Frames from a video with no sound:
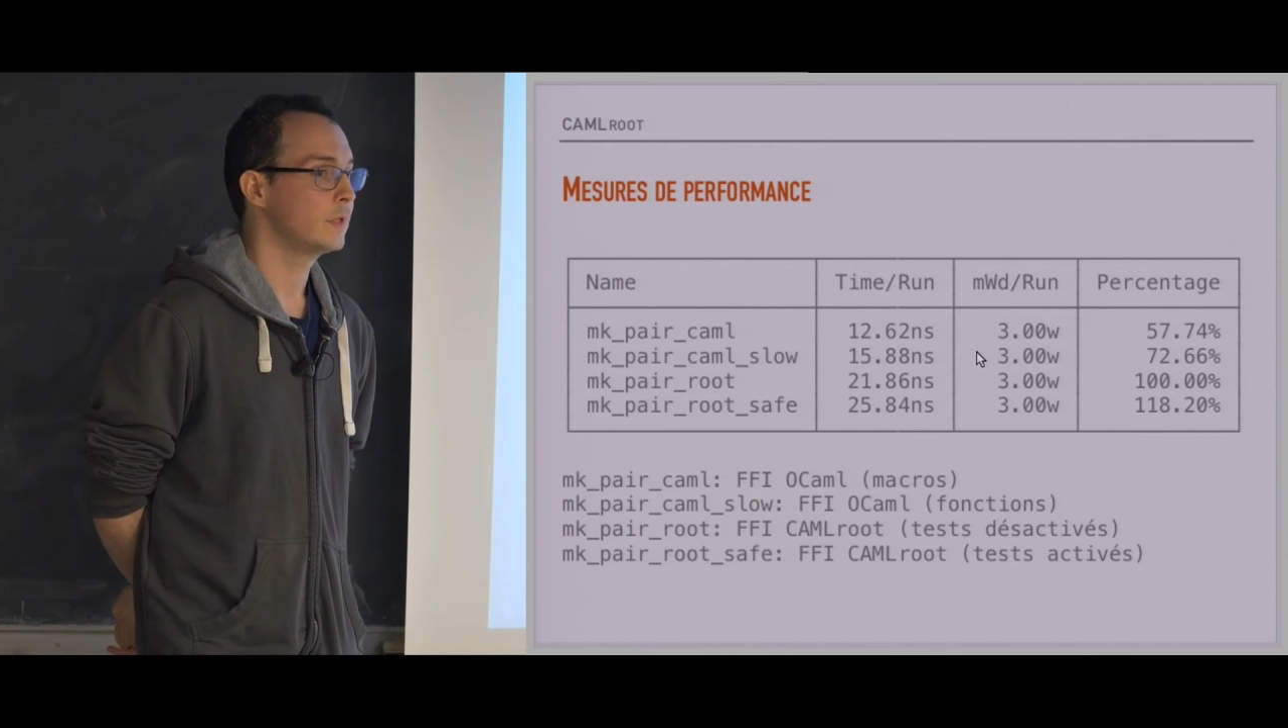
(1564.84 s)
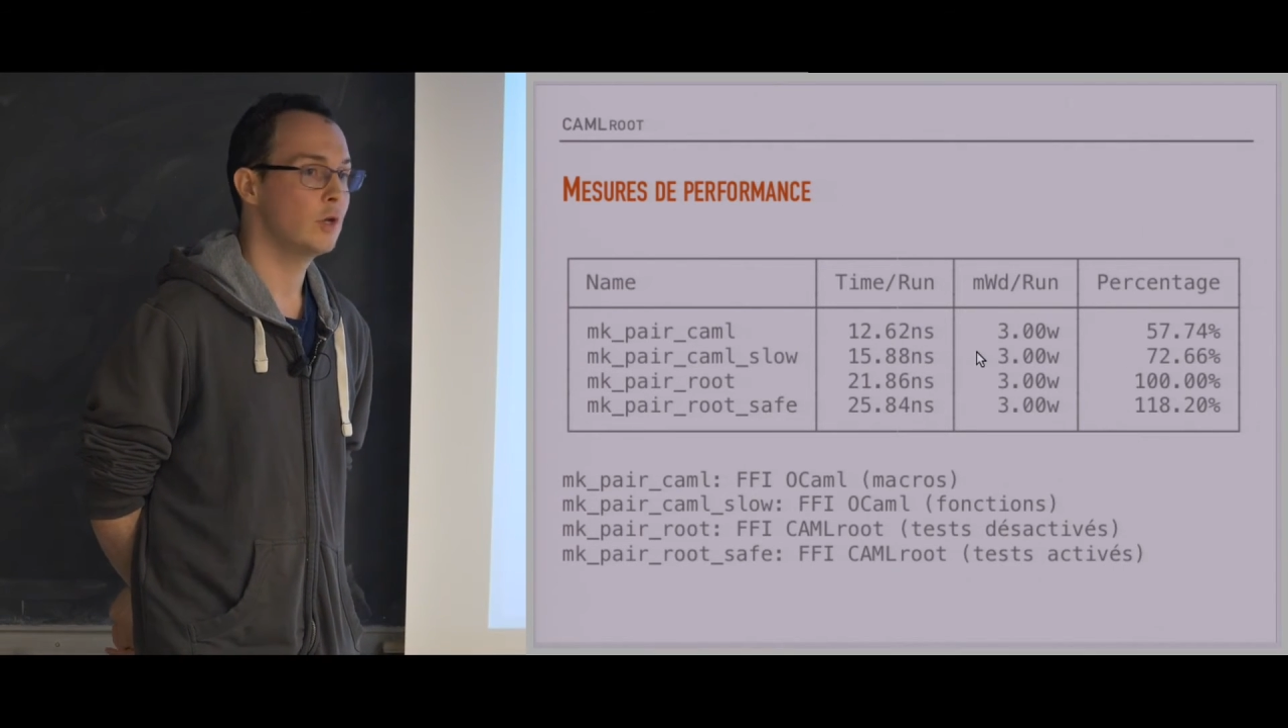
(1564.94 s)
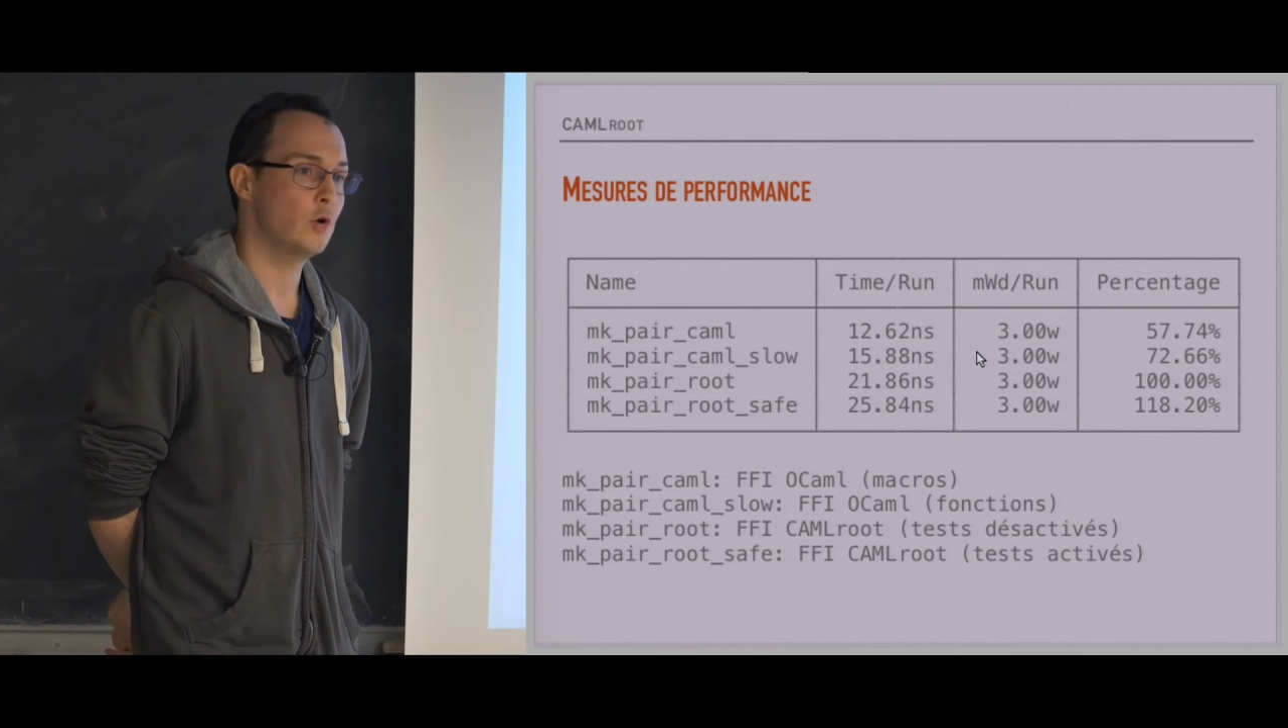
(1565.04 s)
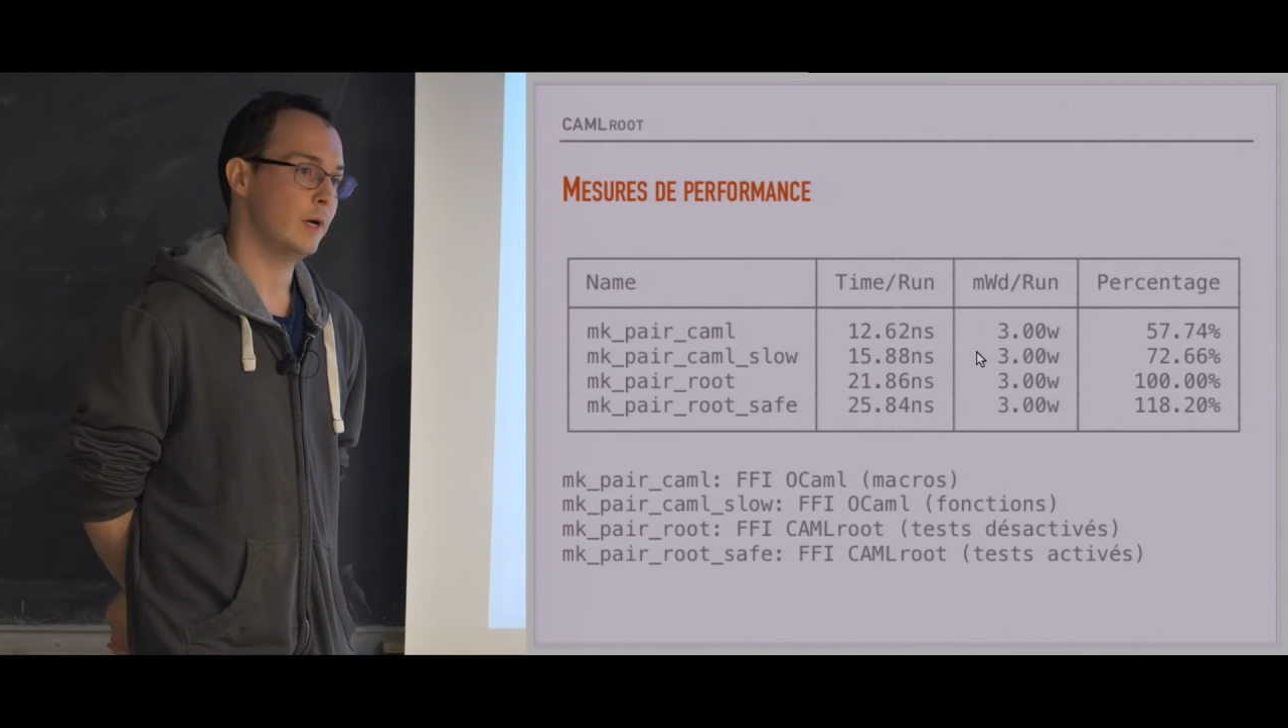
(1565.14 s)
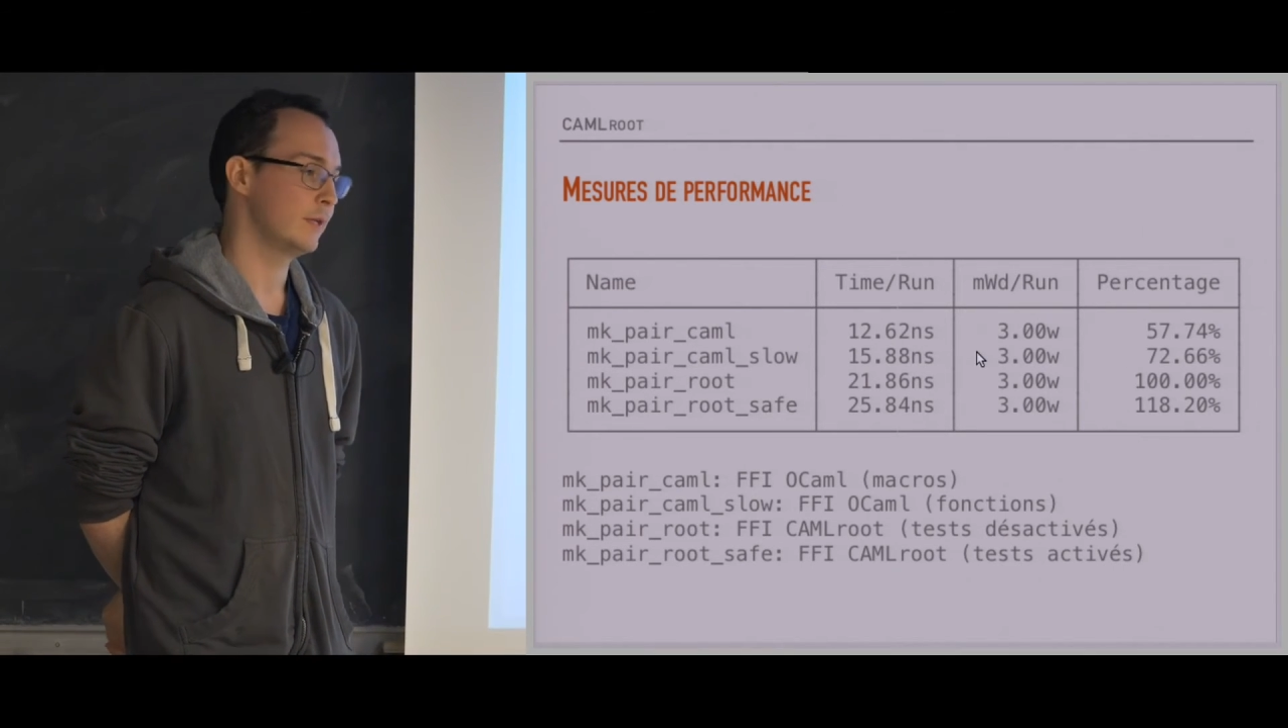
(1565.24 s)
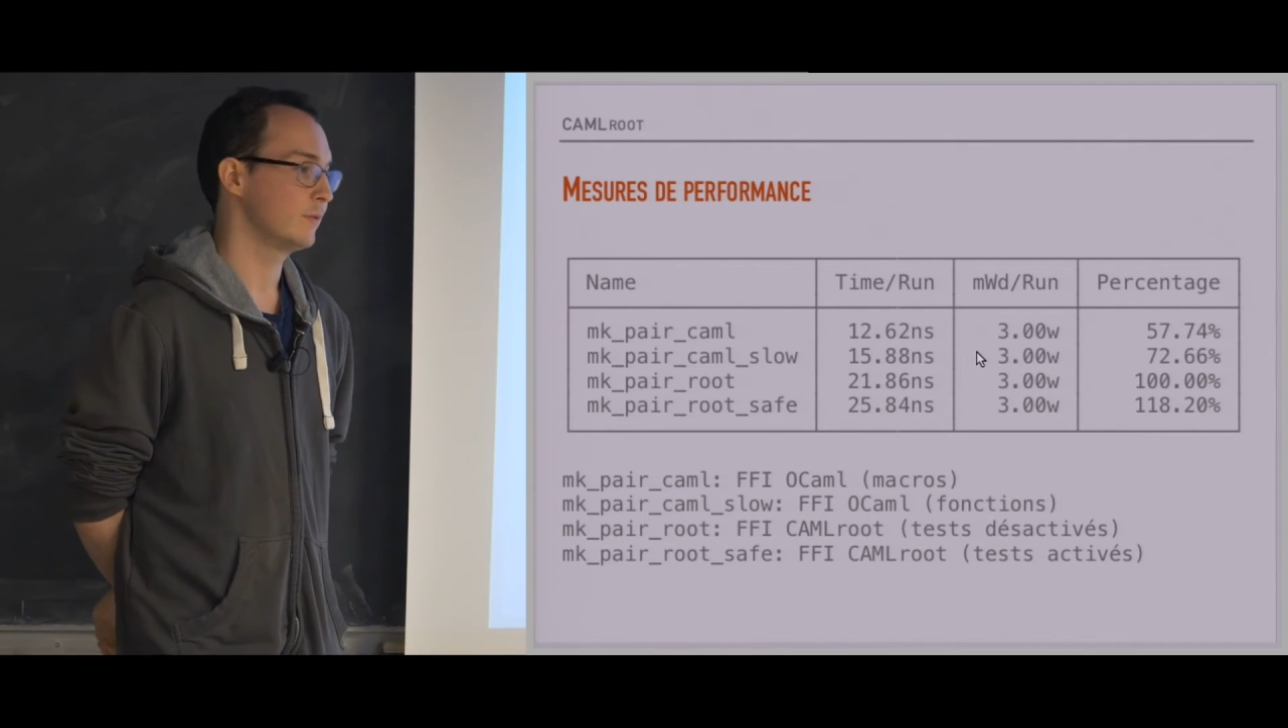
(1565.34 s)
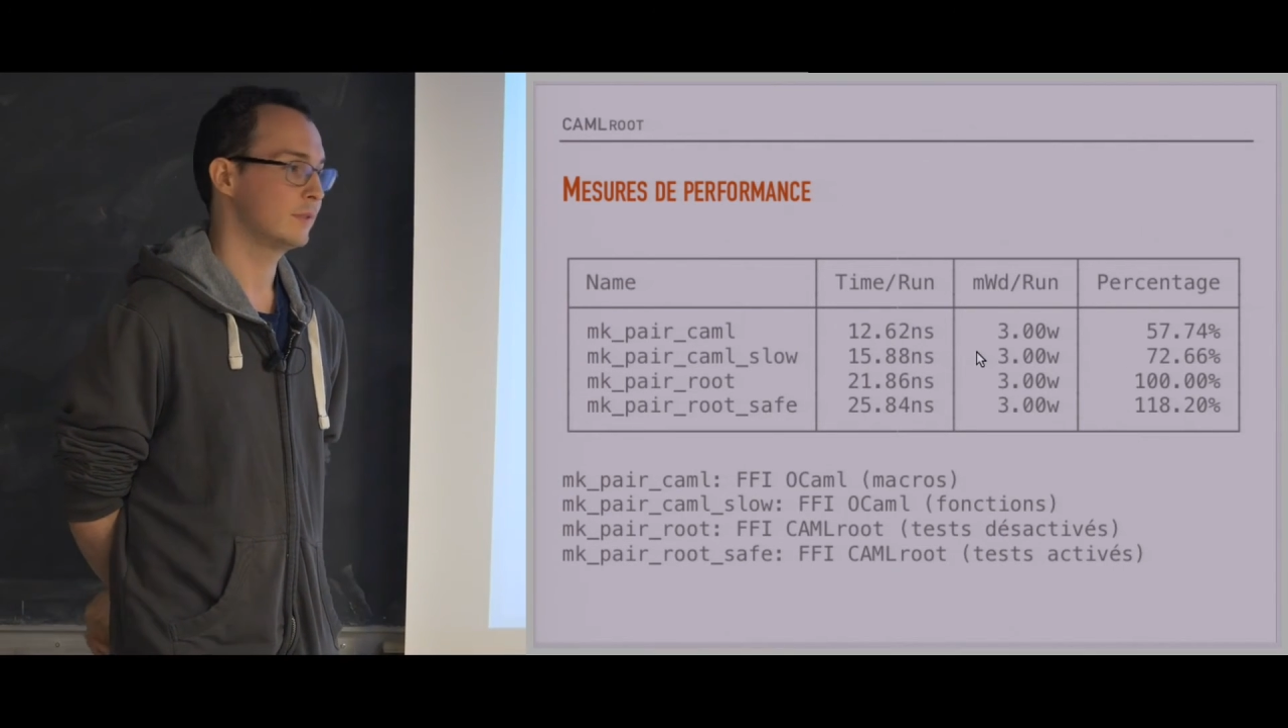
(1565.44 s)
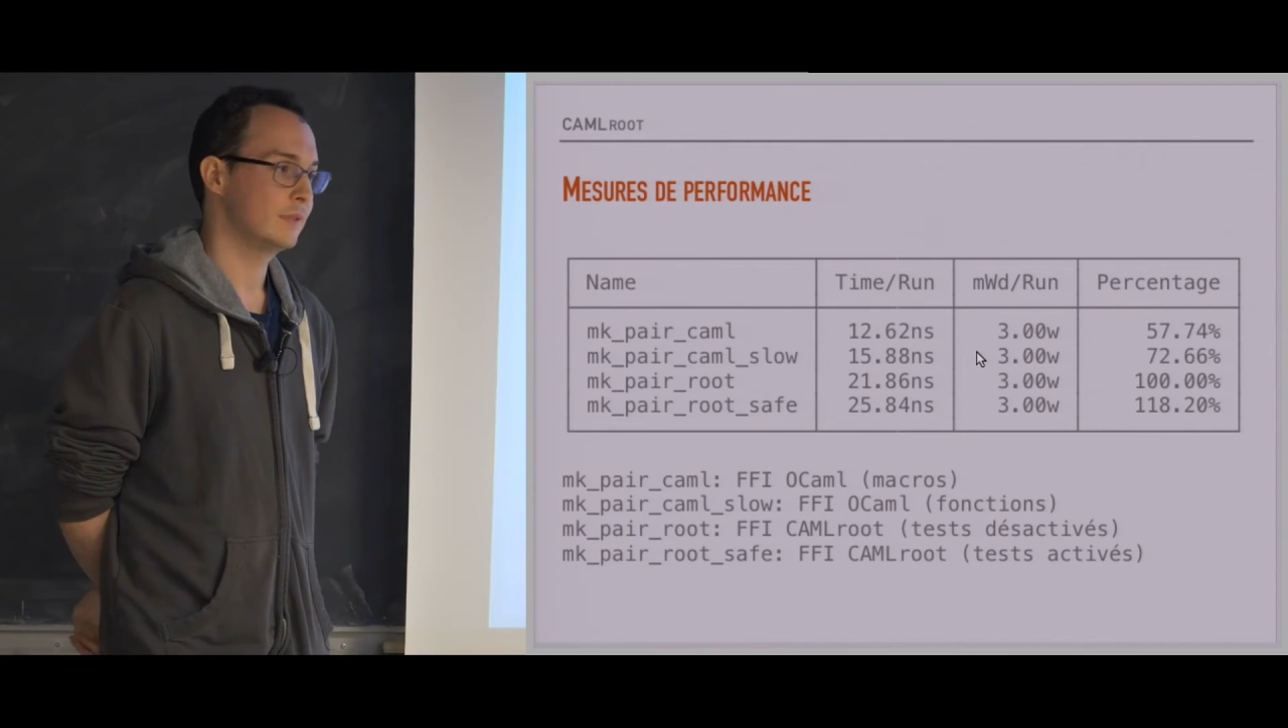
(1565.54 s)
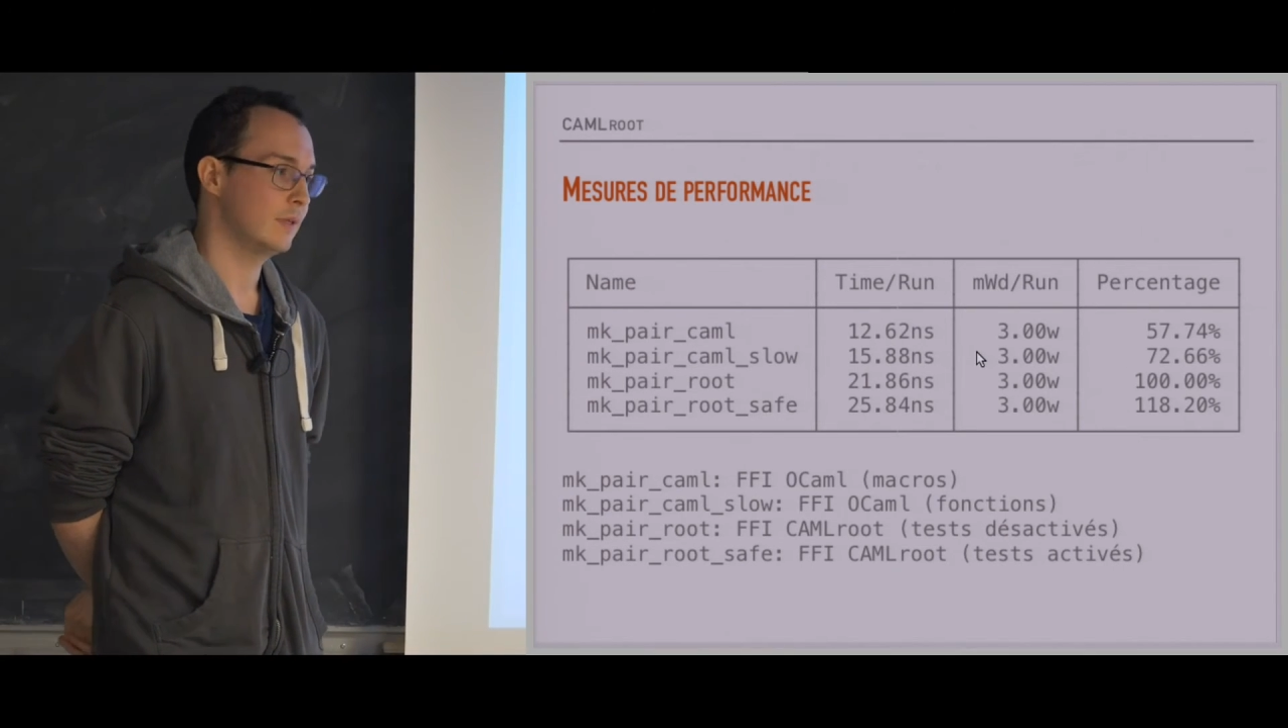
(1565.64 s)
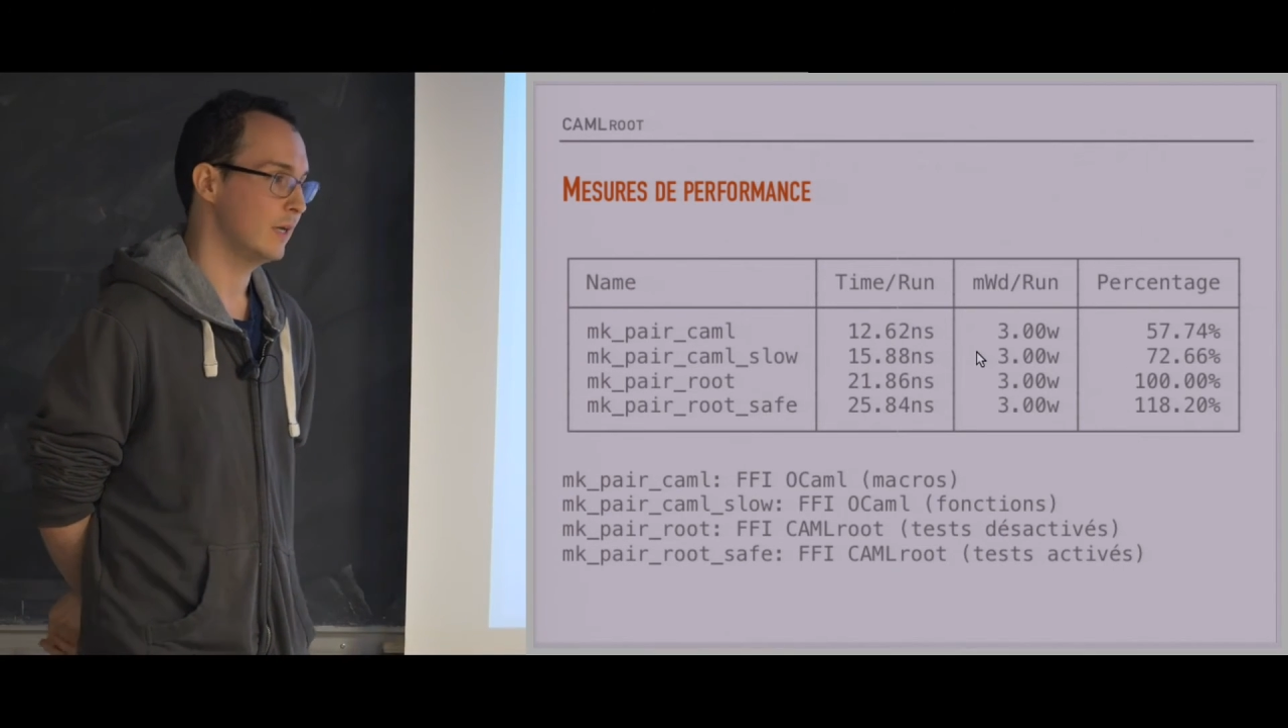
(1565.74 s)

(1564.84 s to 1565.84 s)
No, I don't